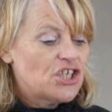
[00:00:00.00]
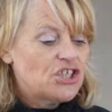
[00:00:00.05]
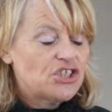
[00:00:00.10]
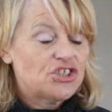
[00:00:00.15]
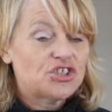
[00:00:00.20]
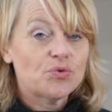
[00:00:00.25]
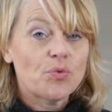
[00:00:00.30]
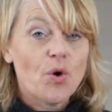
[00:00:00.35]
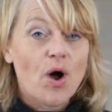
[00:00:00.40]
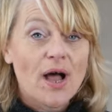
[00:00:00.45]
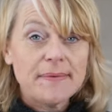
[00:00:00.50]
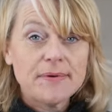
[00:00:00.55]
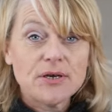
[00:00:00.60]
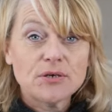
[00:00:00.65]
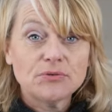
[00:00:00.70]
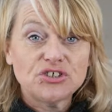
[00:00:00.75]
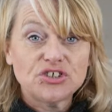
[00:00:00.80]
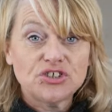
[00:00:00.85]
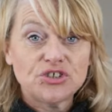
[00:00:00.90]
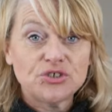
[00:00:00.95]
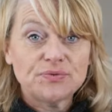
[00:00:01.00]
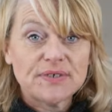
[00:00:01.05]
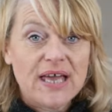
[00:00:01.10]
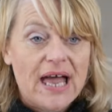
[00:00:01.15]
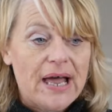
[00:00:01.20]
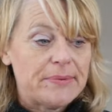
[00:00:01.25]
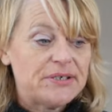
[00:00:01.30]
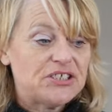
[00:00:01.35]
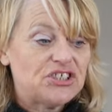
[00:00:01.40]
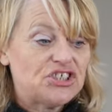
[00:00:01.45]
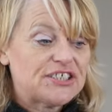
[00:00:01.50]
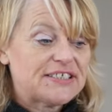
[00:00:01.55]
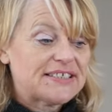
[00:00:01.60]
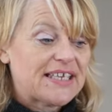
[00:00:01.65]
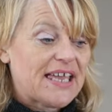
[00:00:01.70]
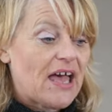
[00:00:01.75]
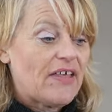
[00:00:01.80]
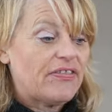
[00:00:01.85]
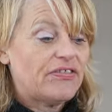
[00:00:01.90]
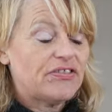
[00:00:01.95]
So what I'm going to do now is
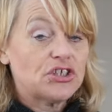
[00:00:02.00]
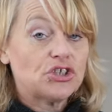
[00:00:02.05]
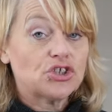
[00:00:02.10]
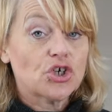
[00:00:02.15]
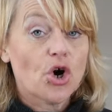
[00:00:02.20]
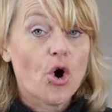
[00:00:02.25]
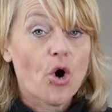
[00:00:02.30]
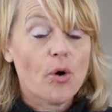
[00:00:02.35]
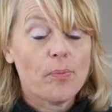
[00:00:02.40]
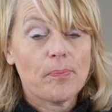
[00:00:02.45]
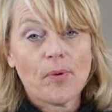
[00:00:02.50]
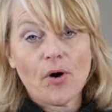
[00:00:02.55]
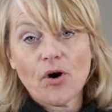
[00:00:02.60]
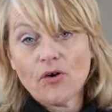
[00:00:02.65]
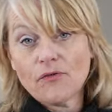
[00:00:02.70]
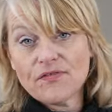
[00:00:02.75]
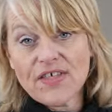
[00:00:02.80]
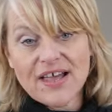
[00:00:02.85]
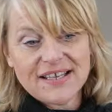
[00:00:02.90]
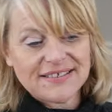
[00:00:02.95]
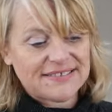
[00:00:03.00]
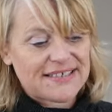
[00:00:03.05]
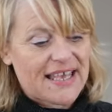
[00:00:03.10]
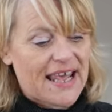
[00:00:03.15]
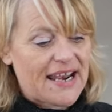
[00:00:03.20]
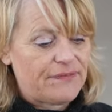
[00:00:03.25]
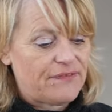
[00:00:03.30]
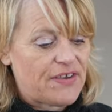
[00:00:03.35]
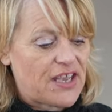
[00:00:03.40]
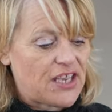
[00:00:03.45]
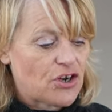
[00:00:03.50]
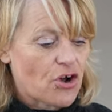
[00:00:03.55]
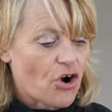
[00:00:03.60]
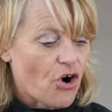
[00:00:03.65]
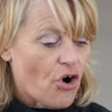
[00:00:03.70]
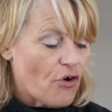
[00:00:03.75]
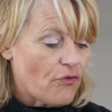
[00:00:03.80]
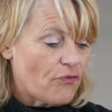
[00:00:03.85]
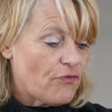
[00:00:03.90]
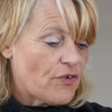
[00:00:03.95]
just cut the top of that cellophane
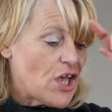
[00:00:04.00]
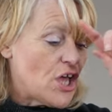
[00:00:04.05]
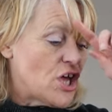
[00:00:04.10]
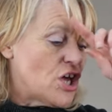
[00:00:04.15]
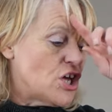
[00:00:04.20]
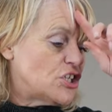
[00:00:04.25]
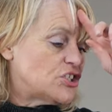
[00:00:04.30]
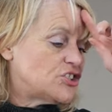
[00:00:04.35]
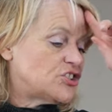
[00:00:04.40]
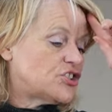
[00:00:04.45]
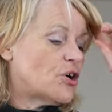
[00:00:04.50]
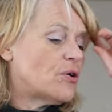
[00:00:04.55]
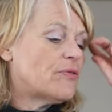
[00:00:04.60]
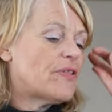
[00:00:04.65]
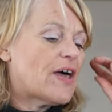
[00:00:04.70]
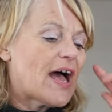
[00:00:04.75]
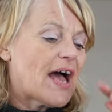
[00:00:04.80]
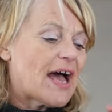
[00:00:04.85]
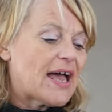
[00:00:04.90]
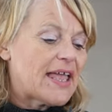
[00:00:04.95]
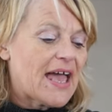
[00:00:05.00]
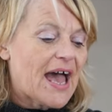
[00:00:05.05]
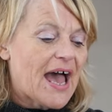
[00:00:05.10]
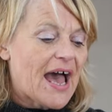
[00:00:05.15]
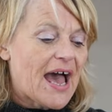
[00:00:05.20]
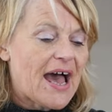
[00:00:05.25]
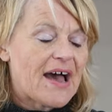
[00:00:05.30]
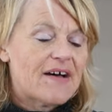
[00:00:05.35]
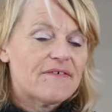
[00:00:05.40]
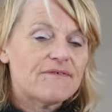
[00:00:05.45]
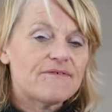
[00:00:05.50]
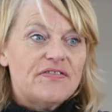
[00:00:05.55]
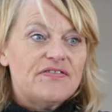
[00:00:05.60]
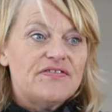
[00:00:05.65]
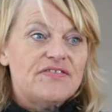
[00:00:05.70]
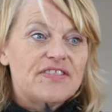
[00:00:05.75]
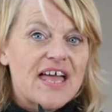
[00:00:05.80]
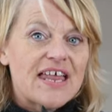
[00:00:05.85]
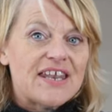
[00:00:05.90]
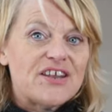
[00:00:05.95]
off so that I have
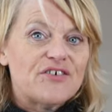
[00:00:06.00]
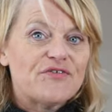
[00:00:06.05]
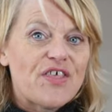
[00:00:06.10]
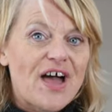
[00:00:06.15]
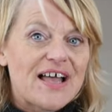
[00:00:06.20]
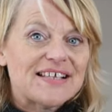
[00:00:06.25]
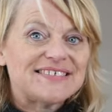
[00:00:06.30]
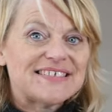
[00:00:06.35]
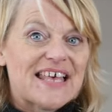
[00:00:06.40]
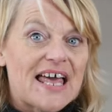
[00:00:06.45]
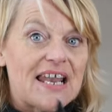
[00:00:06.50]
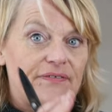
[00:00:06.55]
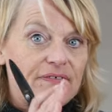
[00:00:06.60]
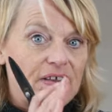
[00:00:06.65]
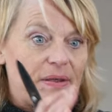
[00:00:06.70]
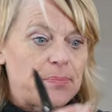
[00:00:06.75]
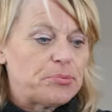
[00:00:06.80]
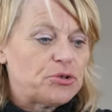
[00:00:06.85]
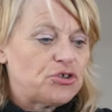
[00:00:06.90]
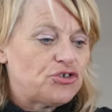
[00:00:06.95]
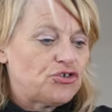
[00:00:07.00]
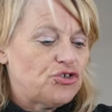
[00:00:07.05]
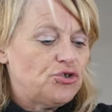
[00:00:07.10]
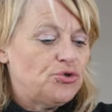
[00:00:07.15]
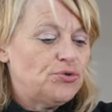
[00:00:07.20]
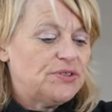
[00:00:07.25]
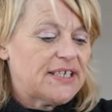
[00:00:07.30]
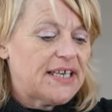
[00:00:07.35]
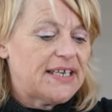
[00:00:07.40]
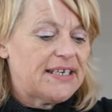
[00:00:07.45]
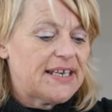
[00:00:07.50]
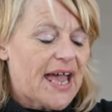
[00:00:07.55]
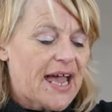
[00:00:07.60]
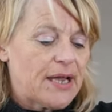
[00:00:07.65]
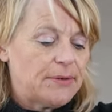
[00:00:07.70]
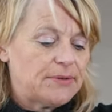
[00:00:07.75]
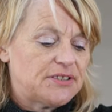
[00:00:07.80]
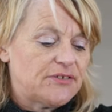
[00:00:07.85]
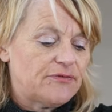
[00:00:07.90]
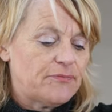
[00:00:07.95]
none of that cellophane protruding
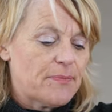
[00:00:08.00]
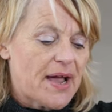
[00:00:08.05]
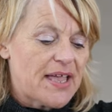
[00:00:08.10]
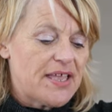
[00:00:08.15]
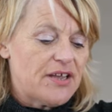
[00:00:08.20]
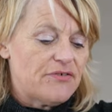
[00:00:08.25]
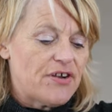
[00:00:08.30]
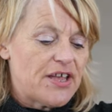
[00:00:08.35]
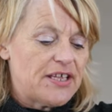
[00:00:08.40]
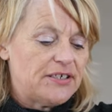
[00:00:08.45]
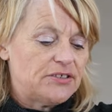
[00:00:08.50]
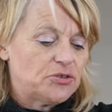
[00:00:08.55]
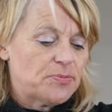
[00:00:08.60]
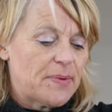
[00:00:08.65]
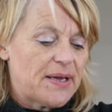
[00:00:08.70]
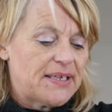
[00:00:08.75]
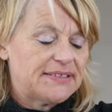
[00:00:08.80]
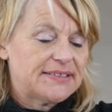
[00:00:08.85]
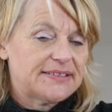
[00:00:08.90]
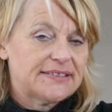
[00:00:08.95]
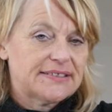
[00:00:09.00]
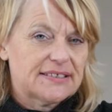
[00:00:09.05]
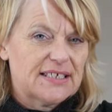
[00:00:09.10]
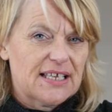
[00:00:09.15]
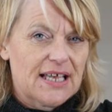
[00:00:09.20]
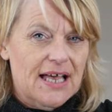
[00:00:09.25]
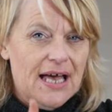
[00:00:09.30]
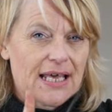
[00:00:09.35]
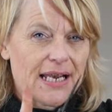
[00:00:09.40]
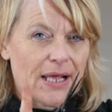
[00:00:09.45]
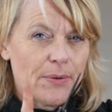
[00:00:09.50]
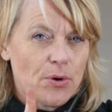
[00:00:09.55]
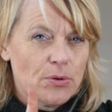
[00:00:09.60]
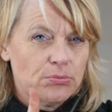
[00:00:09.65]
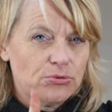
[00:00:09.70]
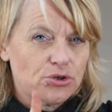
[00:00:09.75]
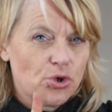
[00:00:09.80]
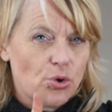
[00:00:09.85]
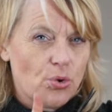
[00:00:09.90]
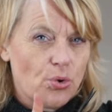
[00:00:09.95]
out of my arrangement. And I
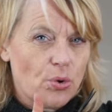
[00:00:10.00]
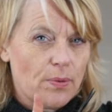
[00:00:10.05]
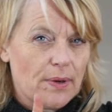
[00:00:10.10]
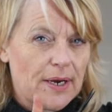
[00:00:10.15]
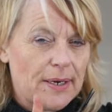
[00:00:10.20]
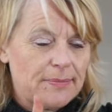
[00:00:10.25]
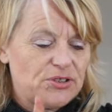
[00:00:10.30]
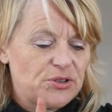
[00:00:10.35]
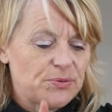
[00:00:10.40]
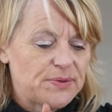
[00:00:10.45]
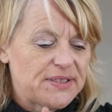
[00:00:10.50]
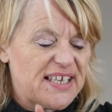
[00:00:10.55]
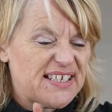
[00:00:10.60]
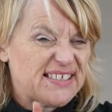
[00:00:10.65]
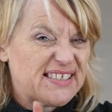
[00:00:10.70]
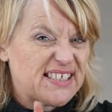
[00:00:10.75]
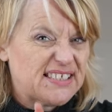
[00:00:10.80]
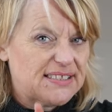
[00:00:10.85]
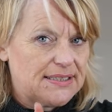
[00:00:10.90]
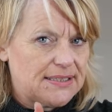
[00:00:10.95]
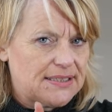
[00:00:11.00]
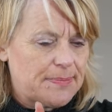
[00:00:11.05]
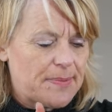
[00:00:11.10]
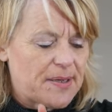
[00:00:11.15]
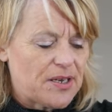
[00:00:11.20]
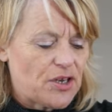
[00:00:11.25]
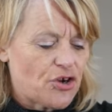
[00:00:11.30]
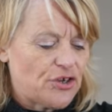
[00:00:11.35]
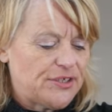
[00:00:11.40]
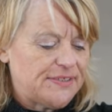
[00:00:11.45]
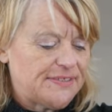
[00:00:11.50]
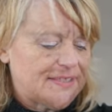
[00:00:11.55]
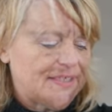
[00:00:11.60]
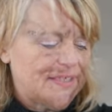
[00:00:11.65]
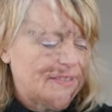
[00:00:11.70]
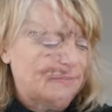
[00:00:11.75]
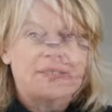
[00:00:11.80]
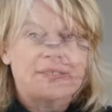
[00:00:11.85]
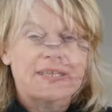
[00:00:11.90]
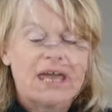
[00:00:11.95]
won't talk when I'm doing this because it's a bit
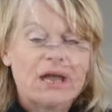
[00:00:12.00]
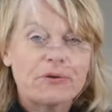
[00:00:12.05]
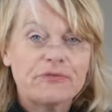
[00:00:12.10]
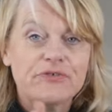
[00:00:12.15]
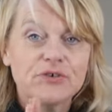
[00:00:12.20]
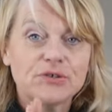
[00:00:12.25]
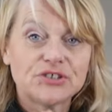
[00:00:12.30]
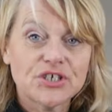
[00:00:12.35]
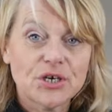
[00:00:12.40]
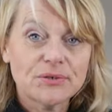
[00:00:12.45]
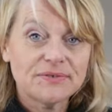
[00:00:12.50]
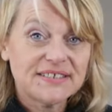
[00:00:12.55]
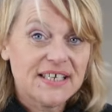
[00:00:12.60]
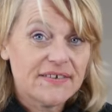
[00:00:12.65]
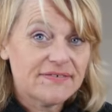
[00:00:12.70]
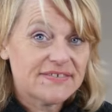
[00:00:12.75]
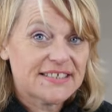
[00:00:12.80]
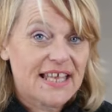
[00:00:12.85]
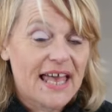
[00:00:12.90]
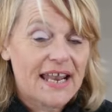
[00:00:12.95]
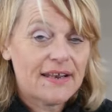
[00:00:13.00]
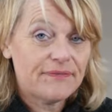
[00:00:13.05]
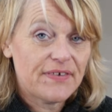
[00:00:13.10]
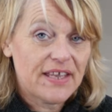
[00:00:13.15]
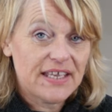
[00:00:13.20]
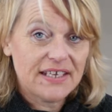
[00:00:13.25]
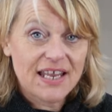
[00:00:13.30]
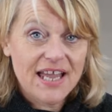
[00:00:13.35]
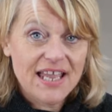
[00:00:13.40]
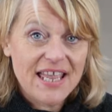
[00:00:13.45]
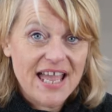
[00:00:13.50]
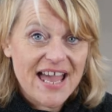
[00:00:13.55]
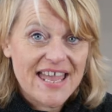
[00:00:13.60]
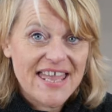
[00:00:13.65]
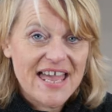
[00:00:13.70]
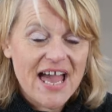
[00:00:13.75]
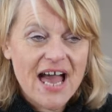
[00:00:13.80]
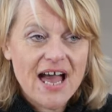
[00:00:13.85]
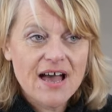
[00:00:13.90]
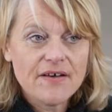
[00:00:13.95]
noisy. Now, if you don't have cellophane like I
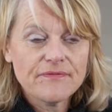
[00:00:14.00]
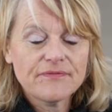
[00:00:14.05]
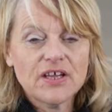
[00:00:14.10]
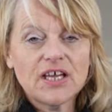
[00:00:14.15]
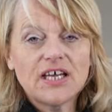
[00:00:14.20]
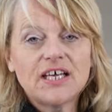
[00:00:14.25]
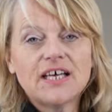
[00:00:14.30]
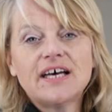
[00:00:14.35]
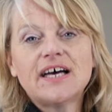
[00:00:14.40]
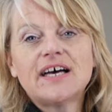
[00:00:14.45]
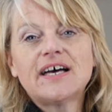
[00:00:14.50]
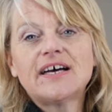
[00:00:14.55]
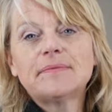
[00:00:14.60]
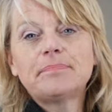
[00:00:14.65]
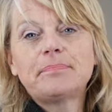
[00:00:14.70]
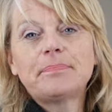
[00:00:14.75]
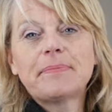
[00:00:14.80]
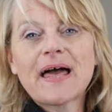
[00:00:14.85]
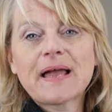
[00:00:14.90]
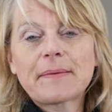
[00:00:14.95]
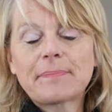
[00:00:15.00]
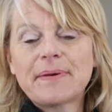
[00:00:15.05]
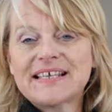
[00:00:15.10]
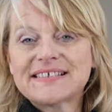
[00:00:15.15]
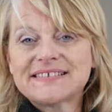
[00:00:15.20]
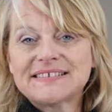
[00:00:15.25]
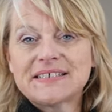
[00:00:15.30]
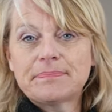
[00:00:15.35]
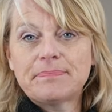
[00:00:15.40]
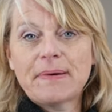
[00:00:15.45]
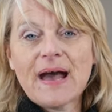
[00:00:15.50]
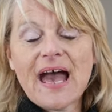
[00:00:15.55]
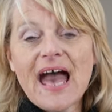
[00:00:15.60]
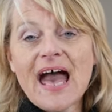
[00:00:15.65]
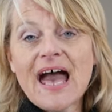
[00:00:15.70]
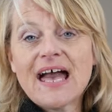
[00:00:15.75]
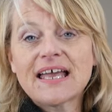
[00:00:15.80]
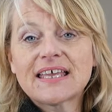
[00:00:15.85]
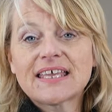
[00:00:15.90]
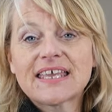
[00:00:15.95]
have, a black plastic
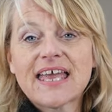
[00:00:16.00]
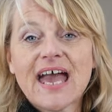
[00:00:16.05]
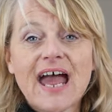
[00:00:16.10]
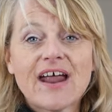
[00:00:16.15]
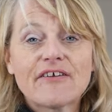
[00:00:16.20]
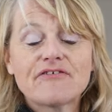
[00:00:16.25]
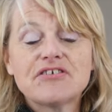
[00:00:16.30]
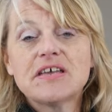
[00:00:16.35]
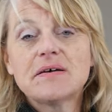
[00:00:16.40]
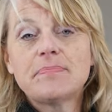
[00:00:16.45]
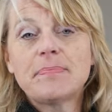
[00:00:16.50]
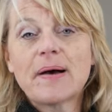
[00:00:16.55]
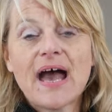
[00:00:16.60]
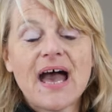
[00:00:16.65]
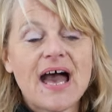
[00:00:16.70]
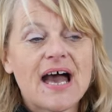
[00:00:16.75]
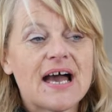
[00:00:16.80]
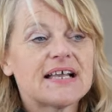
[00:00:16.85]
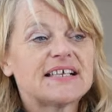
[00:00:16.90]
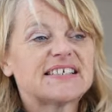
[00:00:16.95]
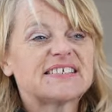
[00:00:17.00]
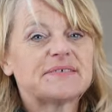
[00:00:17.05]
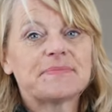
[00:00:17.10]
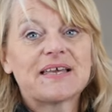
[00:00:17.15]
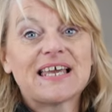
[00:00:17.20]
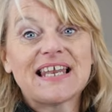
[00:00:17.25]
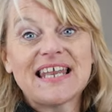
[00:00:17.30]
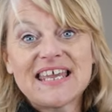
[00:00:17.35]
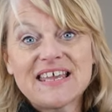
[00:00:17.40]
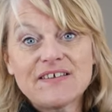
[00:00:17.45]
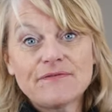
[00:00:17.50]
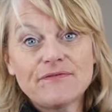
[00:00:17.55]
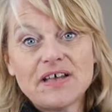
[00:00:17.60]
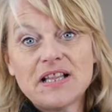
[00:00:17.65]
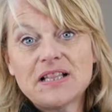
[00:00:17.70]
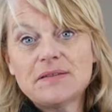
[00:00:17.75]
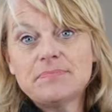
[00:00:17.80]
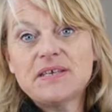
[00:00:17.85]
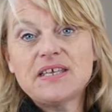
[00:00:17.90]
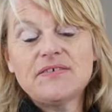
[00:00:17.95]
bag, a carrier bag, some cling
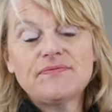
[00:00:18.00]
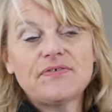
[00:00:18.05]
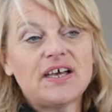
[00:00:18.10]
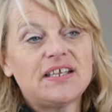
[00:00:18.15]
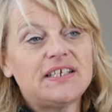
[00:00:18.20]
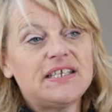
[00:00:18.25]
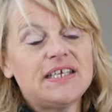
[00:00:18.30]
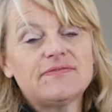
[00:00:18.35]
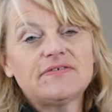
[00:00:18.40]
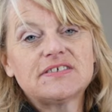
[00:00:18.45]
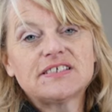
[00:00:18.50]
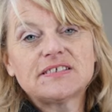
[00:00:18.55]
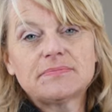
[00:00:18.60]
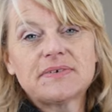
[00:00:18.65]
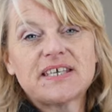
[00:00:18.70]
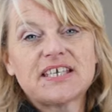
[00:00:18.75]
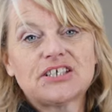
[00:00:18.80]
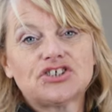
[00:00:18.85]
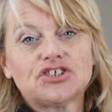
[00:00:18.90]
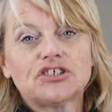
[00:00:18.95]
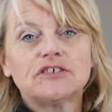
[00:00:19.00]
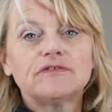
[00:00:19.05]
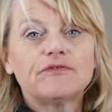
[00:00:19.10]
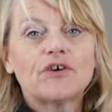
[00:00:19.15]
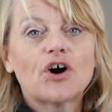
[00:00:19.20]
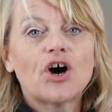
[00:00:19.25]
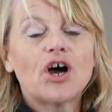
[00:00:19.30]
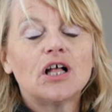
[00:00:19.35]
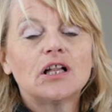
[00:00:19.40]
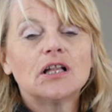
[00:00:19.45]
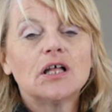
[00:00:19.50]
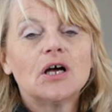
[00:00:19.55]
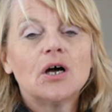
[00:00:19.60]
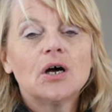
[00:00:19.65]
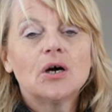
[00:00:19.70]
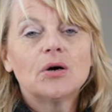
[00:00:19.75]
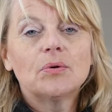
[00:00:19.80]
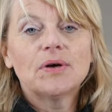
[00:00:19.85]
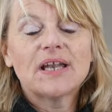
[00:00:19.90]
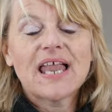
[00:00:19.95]
film even some kitchen foil
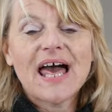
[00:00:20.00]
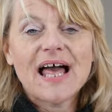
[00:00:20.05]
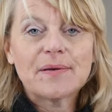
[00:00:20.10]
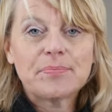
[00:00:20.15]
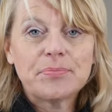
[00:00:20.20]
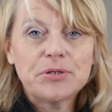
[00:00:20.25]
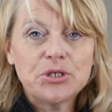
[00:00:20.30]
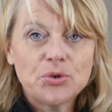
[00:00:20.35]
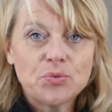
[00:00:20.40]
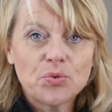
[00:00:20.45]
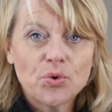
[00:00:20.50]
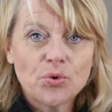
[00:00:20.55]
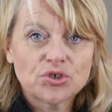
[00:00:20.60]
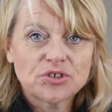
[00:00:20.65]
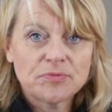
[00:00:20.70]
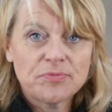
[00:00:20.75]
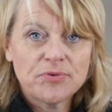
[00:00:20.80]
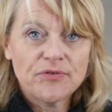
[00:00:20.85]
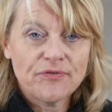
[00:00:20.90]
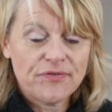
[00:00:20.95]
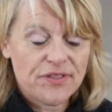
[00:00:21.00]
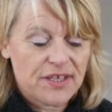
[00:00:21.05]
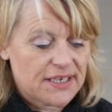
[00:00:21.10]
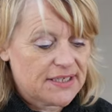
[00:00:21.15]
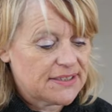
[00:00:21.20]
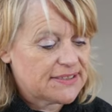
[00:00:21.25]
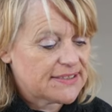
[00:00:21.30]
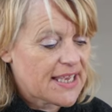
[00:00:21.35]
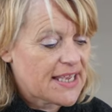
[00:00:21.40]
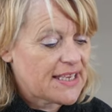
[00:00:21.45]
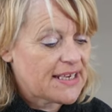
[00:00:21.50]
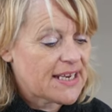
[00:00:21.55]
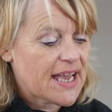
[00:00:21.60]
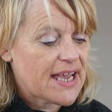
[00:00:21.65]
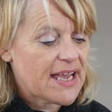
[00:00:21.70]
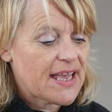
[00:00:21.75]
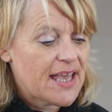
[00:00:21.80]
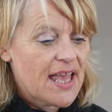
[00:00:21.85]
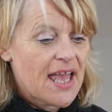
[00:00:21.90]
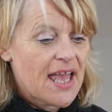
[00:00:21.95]
will help you waterproof the container.